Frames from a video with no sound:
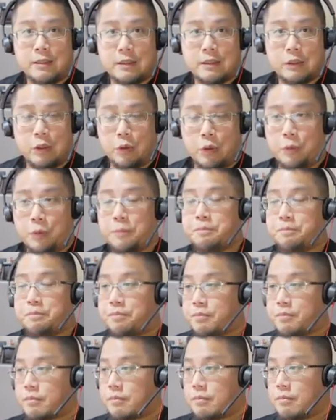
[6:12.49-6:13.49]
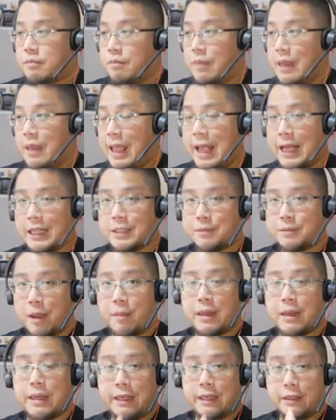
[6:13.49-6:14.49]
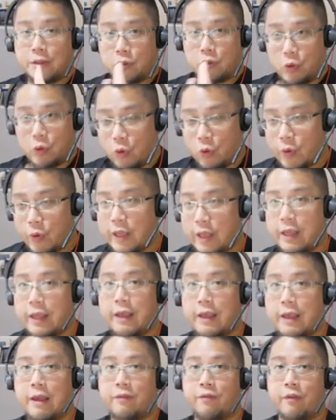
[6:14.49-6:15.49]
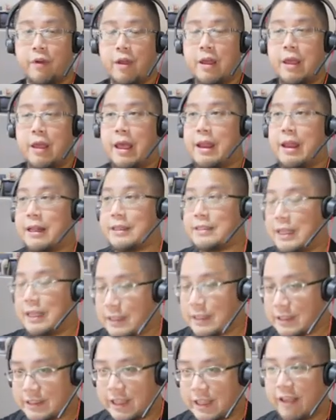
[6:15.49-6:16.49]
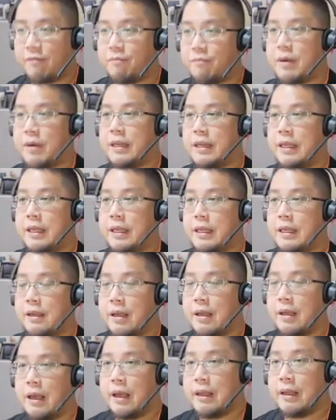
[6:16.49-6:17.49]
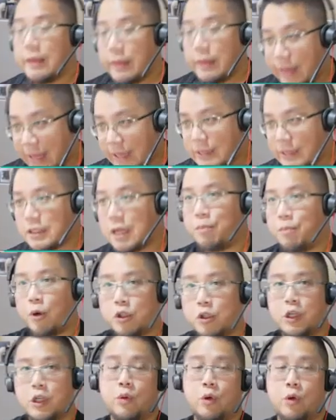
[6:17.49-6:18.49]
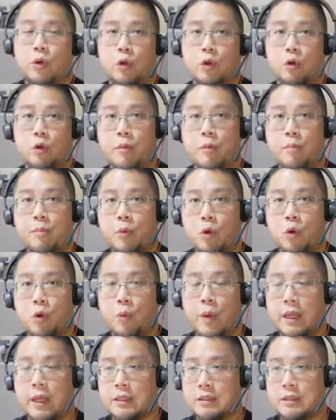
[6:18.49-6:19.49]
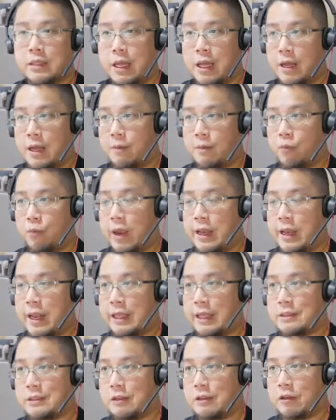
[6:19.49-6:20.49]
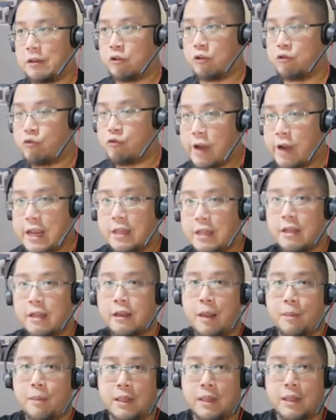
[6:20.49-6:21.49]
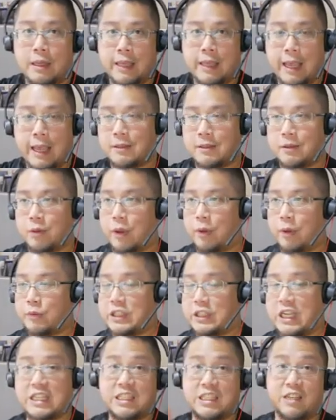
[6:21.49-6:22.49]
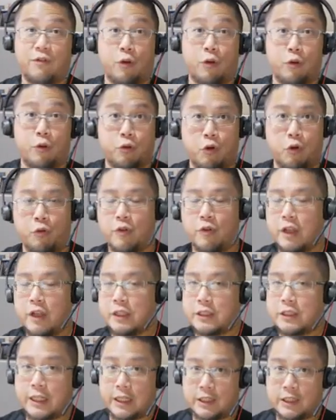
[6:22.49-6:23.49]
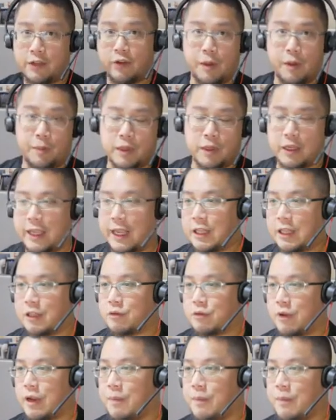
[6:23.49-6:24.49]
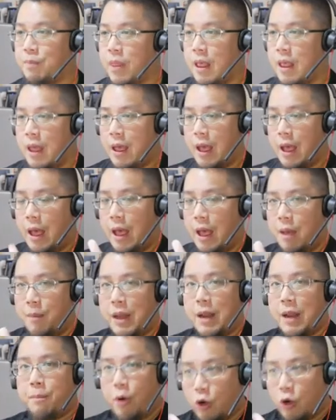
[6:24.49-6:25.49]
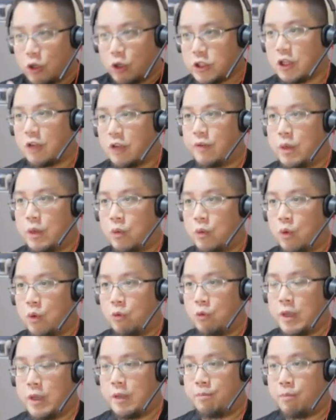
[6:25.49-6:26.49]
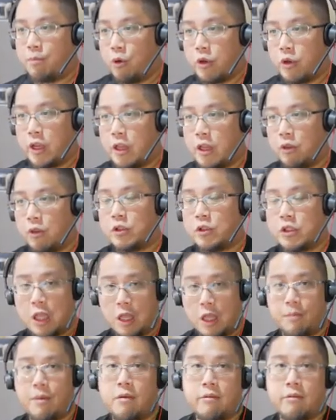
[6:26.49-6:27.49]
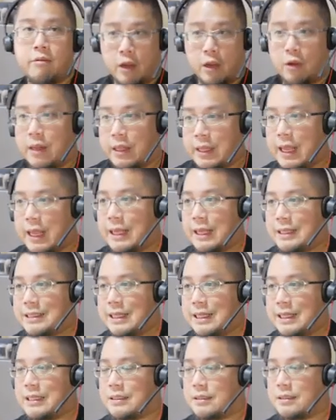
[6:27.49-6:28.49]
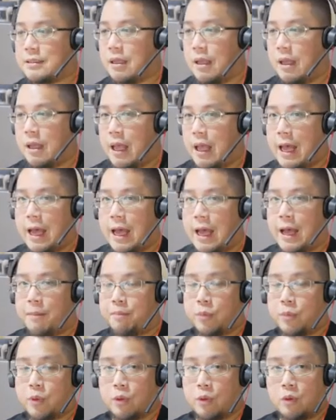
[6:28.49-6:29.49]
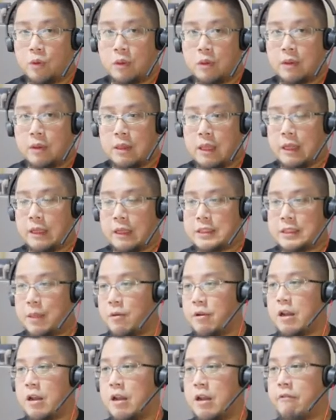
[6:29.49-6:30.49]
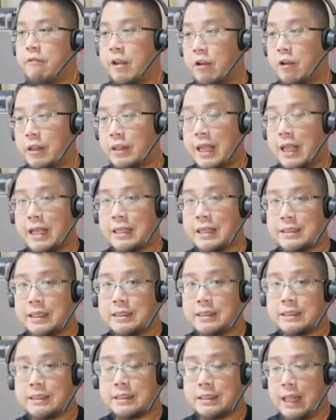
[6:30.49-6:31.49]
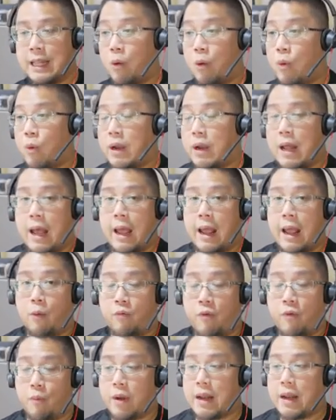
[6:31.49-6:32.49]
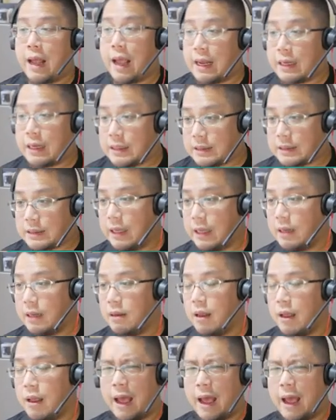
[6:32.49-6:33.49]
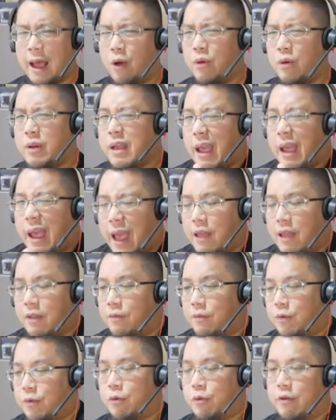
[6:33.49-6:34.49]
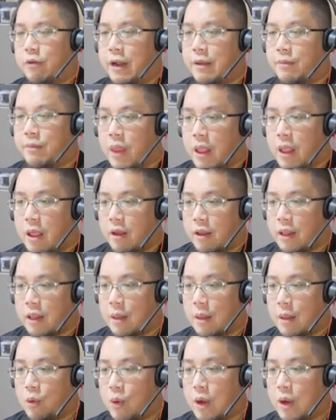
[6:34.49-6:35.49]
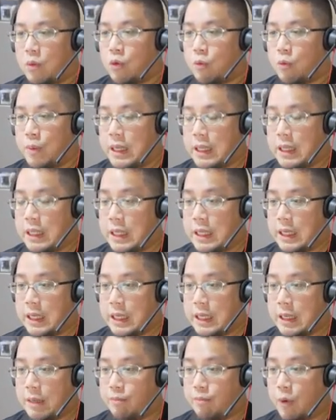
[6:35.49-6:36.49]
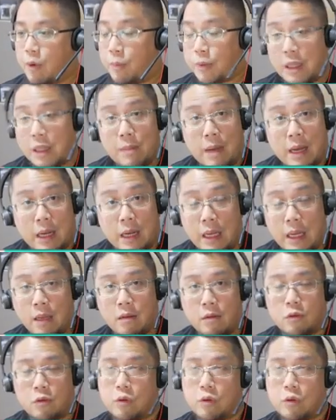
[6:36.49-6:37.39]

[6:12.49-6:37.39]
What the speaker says: So as my money is growing and as I save money, yes, a portion will go into crypto where there's greater capital gains. You're chasing for growth, chasing for capital gains, right? But a portion of it will be put into stable regulated assets. The stable regulated assets, from what I understand, are only a handful, right? Number one would be the property market.